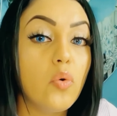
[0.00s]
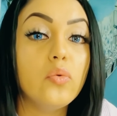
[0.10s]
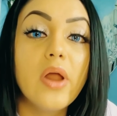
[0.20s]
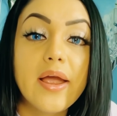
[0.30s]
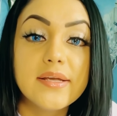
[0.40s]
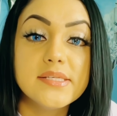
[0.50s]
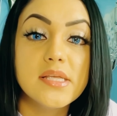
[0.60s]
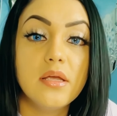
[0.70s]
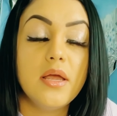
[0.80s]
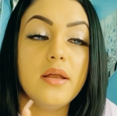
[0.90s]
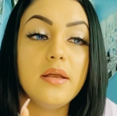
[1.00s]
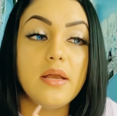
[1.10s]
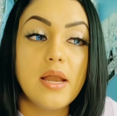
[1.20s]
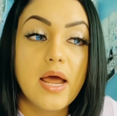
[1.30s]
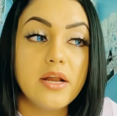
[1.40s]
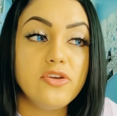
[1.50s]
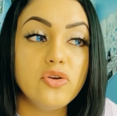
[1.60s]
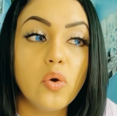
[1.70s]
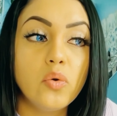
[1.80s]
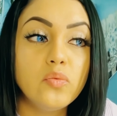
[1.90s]
own eyes not on
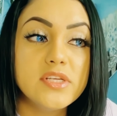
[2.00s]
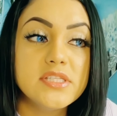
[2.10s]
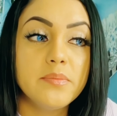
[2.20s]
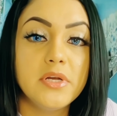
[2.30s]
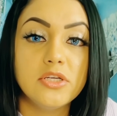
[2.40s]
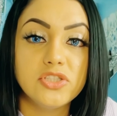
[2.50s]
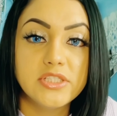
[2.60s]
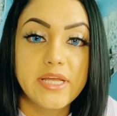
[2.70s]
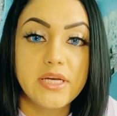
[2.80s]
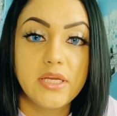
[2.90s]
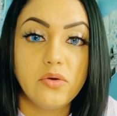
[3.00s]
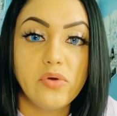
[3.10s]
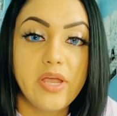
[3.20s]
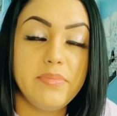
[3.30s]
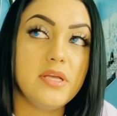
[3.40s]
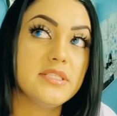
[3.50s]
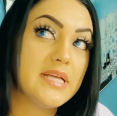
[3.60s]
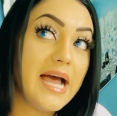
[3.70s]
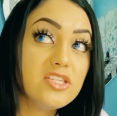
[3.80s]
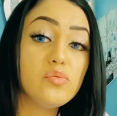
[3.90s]
your own wisdom and understanding okay because
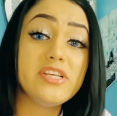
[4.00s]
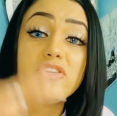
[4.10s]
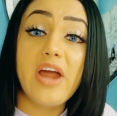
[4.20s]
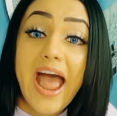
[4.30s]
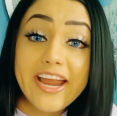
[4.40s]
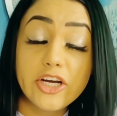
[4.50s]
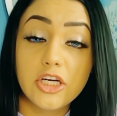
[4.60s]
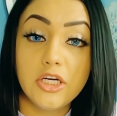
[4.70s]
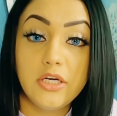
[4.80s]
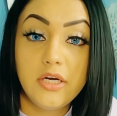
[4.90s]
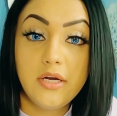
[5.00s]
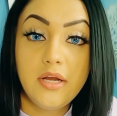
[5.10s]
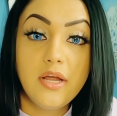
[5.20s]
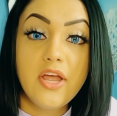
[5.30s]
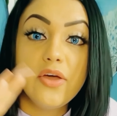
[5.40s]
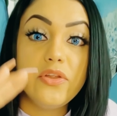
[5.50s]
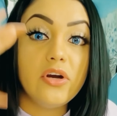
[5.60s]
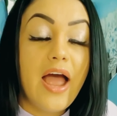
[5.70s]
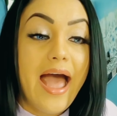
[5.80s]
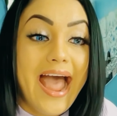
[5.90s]
god's ways are higher
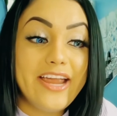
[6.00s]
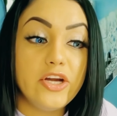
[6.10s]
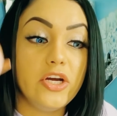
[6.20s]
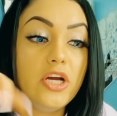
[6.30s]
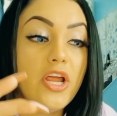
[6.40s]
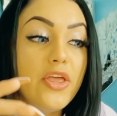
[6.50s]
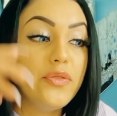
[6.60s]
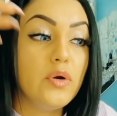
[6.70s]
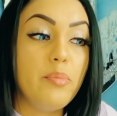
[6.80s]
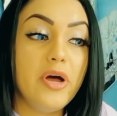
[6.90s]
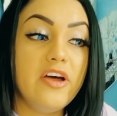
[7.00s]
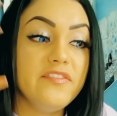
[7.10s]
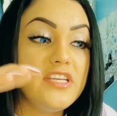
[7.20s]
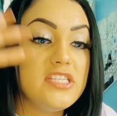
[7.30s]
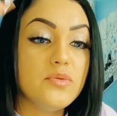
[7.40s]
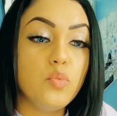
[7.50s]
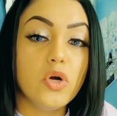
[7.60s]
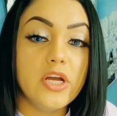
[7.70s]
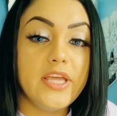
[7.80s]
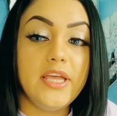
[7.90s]
they're higher, they're above. He's
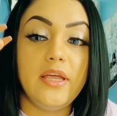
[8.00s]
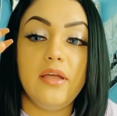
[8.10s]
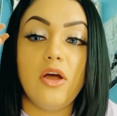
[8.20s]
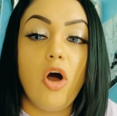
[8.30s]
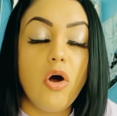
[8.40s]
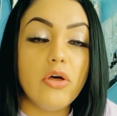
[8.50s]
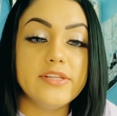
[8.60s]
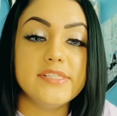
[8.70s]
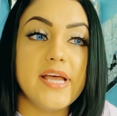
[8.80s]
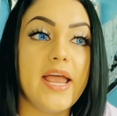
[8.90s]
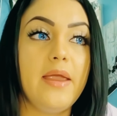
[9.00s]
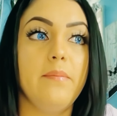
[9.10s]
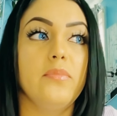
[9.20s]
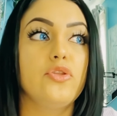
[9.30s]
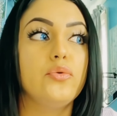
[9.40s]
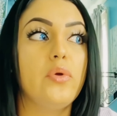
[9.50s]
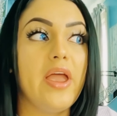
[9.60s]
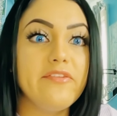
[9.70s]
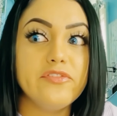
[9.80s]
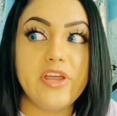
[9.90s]
working all the time through
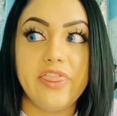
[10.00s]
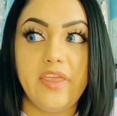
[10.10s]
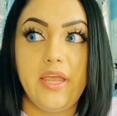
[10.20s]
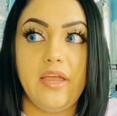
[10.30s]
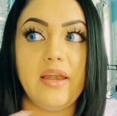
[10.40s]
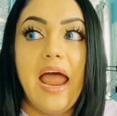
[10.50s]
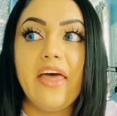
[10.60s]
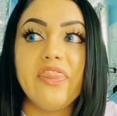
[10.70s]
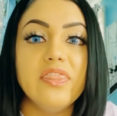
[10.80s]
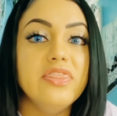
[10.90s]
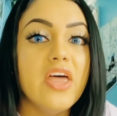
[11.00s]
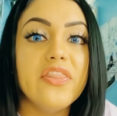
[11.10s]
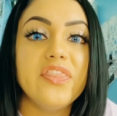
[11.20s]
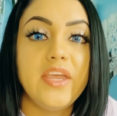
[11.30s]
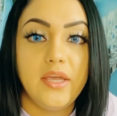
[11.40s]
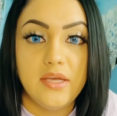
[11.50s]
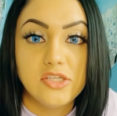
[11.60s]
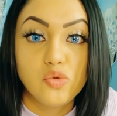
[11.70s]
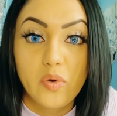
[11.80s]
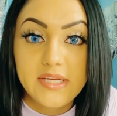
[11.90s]
everything. Not nothing
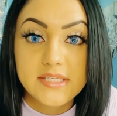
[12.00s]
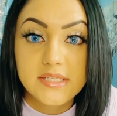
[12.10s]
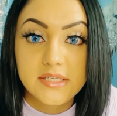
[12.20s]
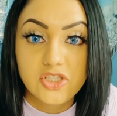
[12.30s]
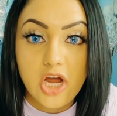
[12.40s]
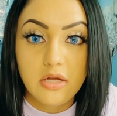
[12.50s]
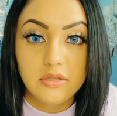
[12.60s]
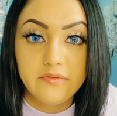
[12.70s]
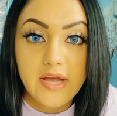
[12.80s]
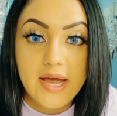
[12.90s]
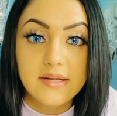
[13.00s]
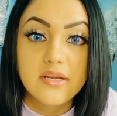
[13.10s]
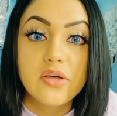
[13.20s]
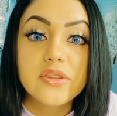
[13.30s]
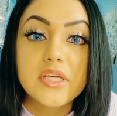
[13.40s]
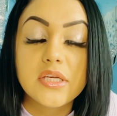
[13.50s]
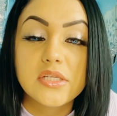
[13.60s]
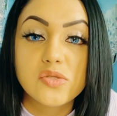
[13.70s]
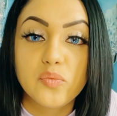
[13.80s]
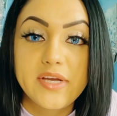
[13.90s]
is wasted, child of God. Nothing
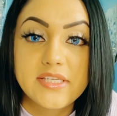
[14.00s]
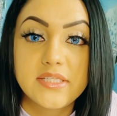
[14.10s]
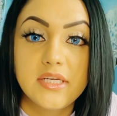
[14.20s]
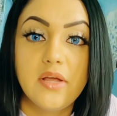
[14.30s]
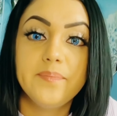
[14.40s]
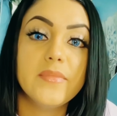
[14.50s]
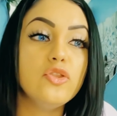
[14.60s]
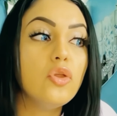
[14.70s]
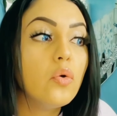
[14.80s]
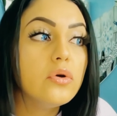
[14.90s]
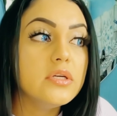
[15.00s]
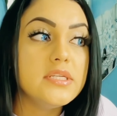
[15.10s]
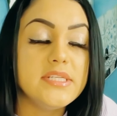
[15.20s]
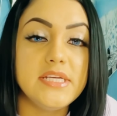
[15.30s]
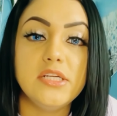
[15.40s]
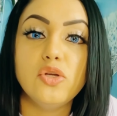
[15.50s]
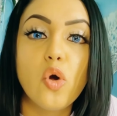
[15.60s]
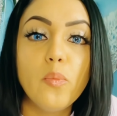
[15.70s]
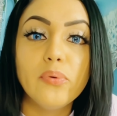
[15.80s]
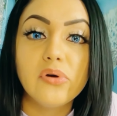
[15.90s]
is wasted. No good deed,
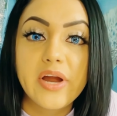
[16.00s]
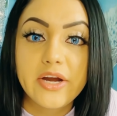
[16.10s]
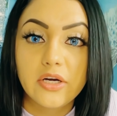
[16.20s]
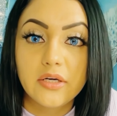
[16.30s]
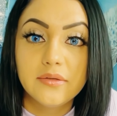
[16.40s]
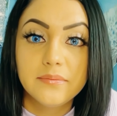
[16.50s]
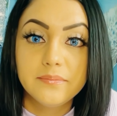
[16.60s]
no prayer,